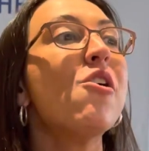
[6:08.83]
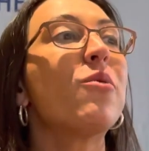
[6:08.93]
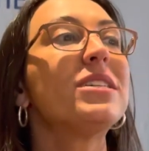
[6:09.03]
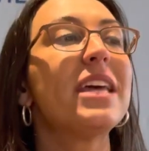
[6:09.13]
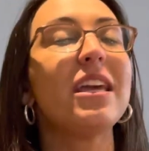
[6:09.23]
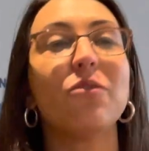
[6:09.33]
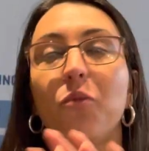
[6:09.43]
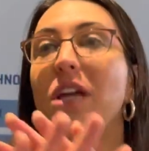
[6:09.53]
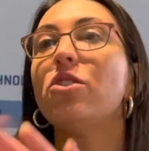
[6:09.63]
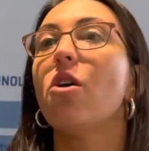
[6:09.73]
We're saying,
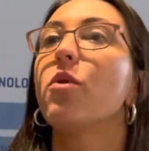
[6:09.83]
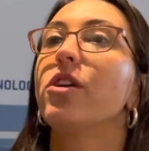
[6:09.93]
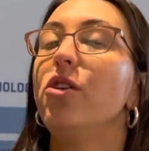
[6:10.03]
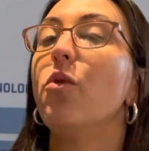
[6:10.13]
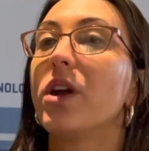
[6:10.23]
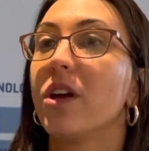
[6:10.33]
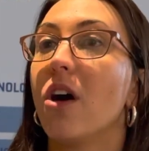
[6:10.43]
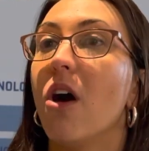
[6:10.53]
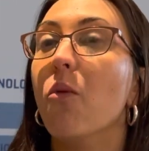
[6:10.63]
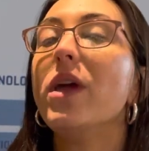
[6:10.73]
we know where you want to
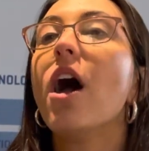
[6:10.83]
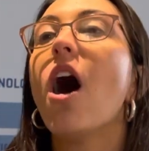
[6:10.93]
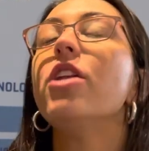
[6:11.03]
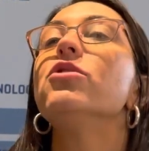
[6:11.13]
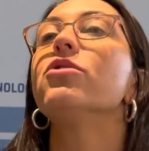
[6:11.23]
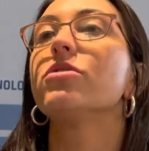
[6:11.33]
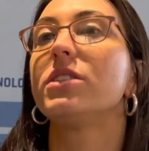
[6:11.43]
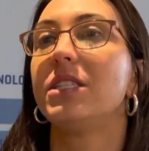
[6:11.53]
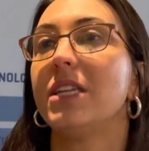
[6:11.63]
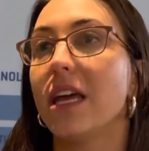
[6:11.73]
go. We
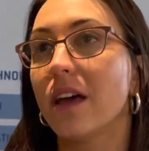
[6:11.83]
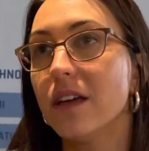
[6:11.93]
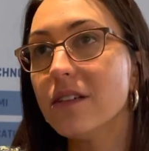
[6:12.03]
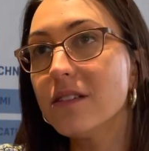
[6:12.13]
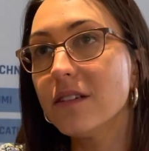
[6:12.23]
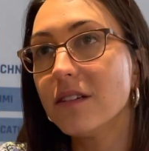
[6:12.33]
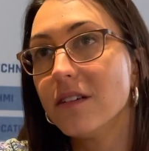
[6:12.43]
understand